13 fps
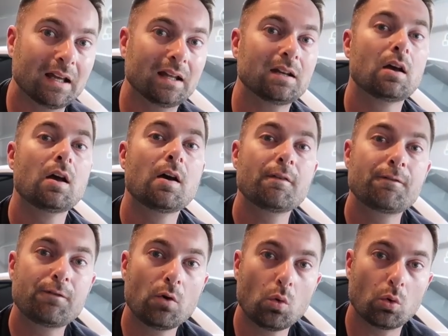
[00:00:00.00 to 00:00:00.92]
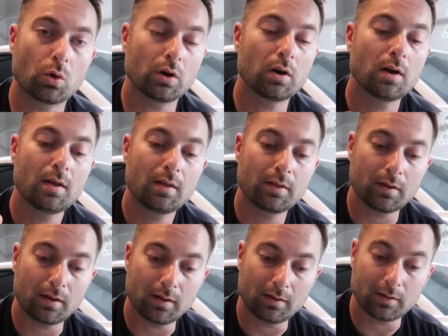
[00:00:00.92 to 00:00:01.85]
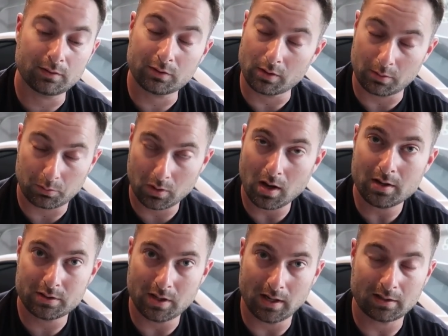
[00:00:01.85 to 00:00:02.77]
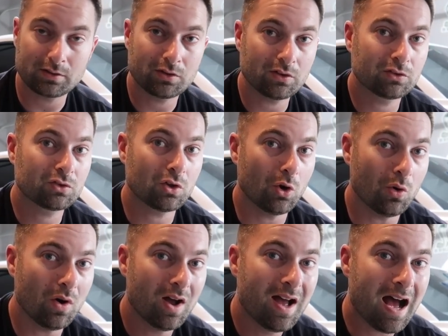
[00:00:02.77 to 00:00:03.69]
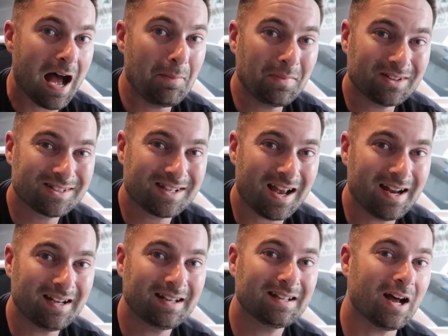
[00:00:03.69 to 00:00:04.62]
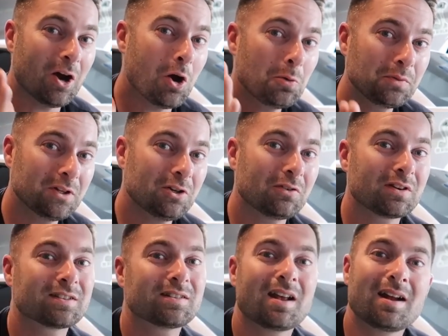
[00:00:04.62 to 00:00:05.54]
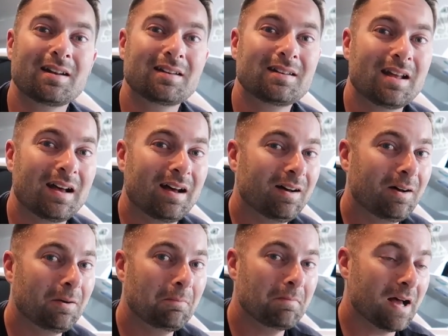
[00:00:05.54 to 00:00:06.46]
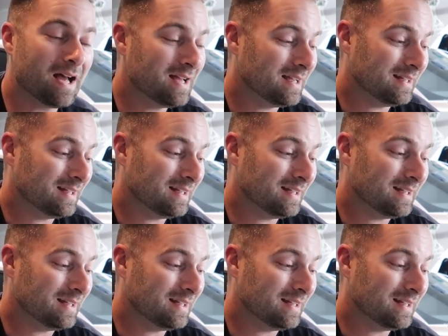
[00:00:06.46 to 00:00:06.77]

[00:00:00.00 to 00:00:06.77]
it for uh, this other project. So I'm excited. I hope that you're excited. Um,